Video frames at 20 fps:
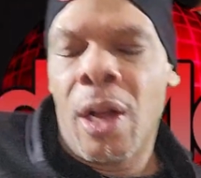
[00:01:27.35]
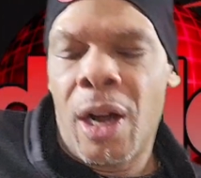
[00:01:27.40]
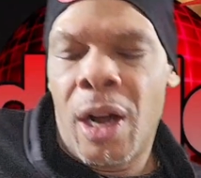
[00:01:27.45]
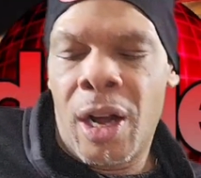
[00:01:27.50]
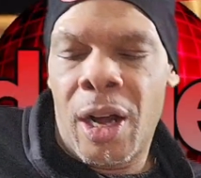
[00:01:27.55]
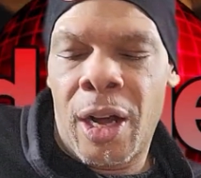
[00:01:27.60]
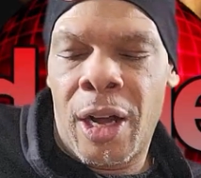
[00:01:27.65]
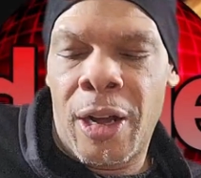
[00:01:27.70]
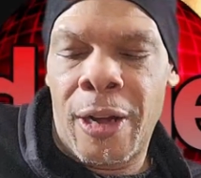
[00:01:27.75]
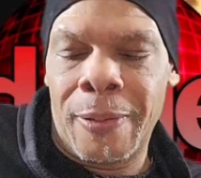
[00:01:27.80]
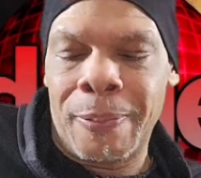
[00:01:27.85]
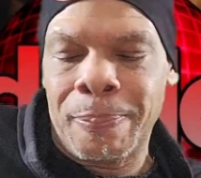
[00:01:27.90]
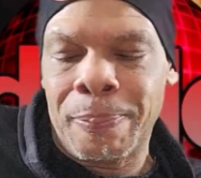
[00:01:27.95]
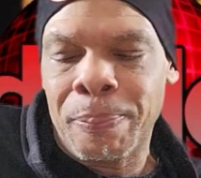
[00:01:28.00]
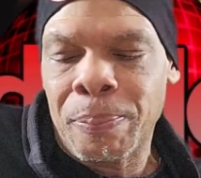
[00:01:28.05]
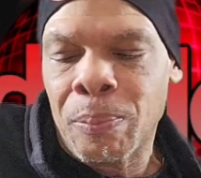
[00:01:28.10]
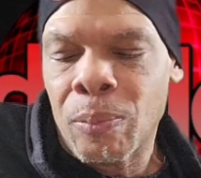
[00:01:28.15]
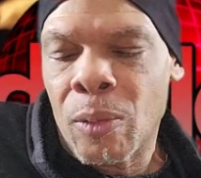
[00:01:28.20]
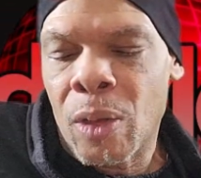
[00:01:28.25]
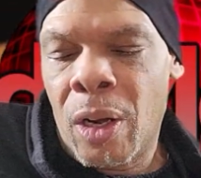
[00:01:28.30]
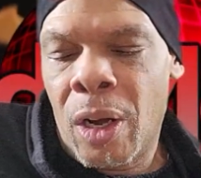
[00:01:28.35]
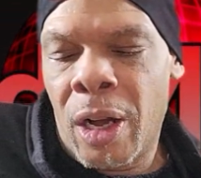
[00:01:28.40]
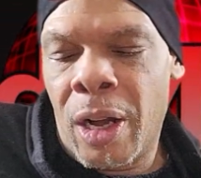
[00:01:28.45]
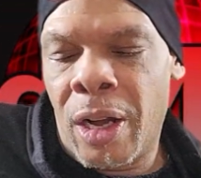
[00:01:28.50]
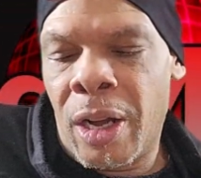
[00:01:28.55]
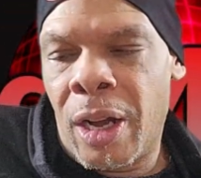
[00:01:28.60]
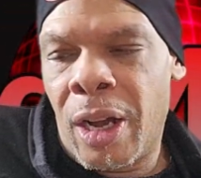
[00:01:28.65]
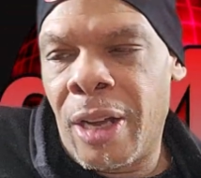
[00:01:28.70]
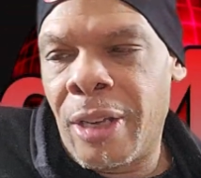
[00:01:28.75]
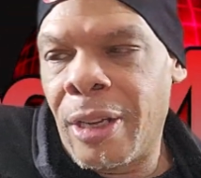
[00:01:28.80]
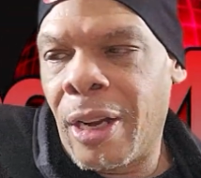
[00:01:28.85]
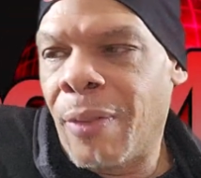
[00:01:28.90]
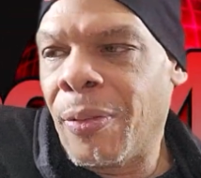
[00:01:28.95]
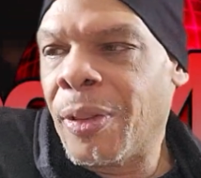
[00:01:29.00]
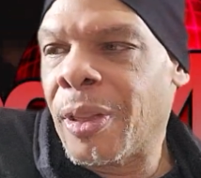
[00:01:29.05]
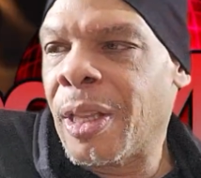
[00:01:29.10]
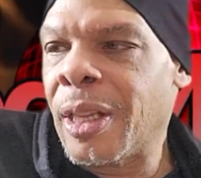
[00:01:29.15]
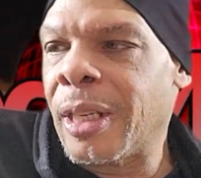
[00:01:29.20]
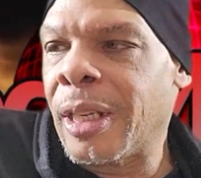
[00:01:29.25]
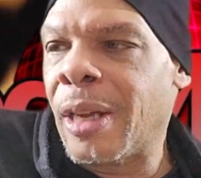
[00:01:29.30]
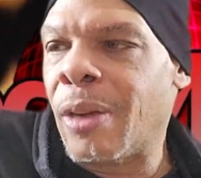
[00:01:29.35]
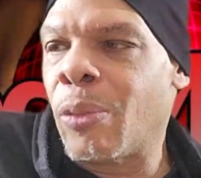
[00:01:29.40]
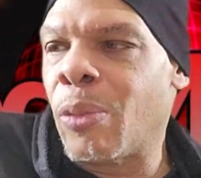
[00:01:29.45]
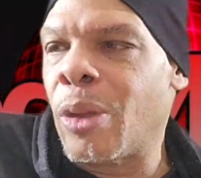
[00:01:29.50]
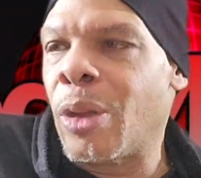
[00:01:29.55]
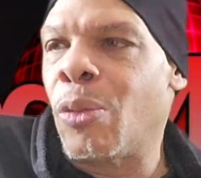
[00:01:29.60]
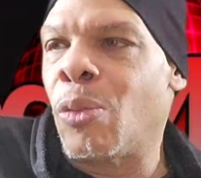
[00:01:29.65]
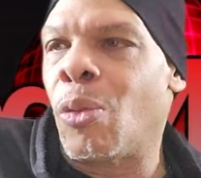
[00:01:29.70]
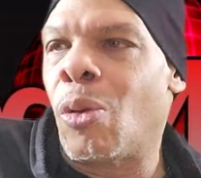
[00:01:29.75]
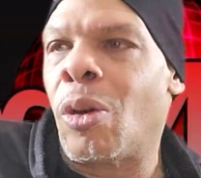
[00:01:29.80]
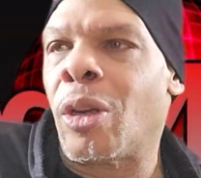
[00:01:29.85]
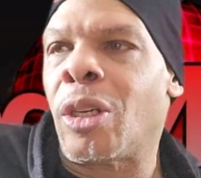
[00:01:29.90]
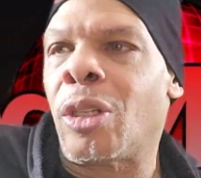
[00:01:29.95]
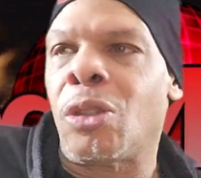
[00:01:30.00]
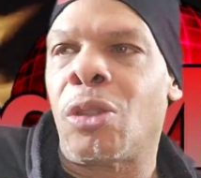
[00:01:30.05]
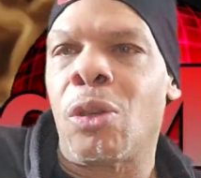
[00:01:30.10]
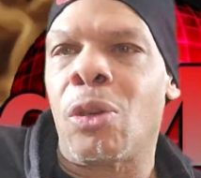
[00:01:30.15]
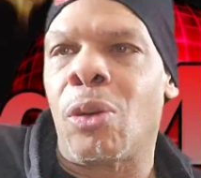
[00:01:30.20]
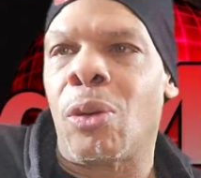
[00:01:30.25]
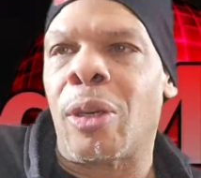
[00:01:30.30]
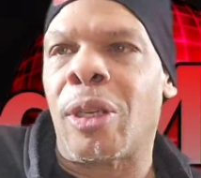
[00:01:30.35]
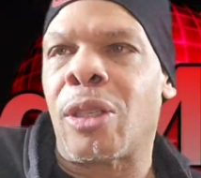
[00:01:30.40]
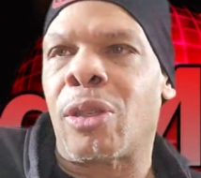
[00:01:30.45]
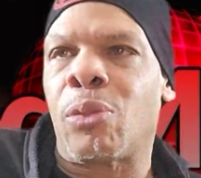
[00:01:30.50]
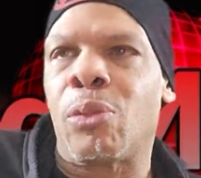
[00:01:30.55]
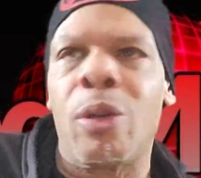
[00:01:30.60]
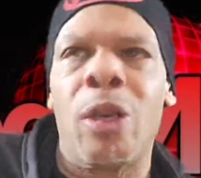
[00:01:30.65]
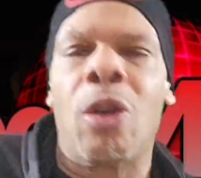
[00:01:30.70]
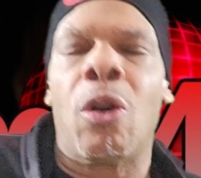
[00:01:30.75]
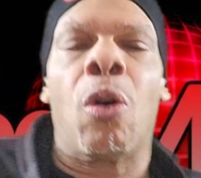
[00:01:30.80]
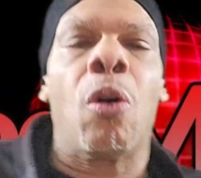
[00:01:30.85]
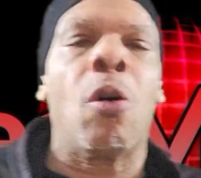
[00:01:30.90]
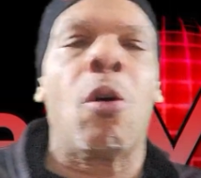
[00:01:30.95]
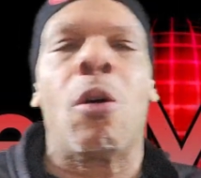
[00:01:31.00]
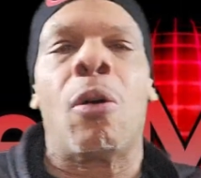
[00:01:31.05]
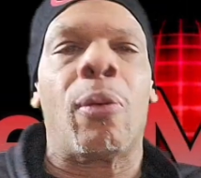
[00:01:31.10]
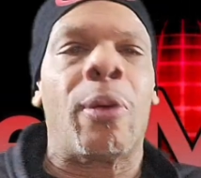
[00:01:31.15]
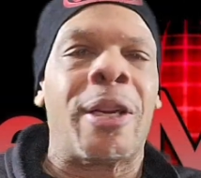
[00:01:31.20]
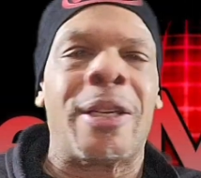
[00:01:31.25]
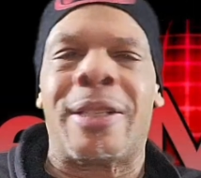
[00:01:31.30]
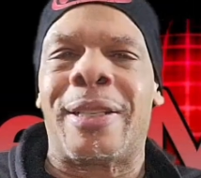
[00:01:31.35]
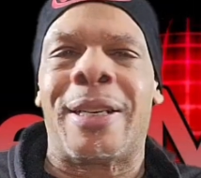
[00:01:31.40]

Uh, another thing that we want to do is we always,